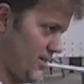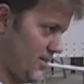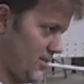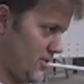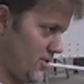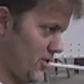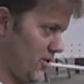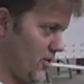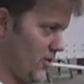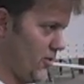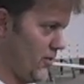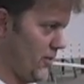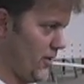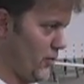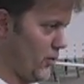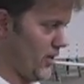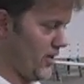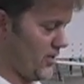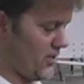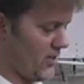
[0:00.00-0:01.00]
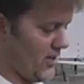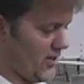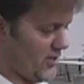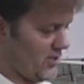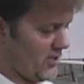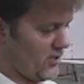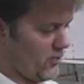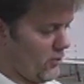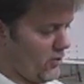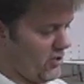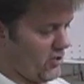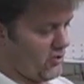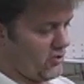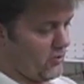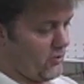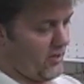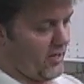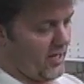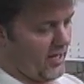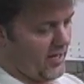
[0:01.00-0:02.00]
So what it does is when you
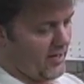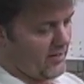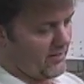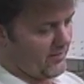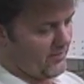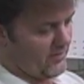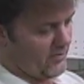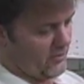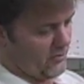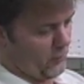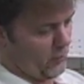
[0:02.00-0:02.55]
do that, your